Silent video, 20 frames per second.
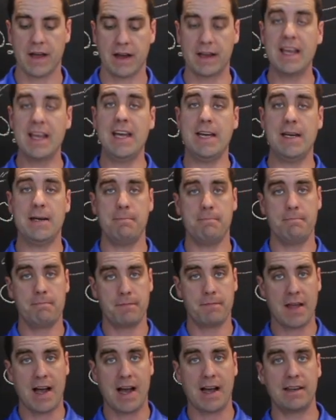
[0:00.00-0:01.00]

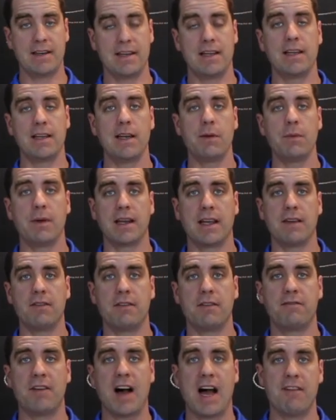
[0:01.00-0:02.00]
Again, ideally, we'd give
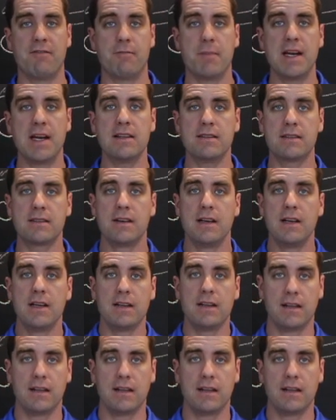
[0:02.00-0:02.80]
it 5 minutes,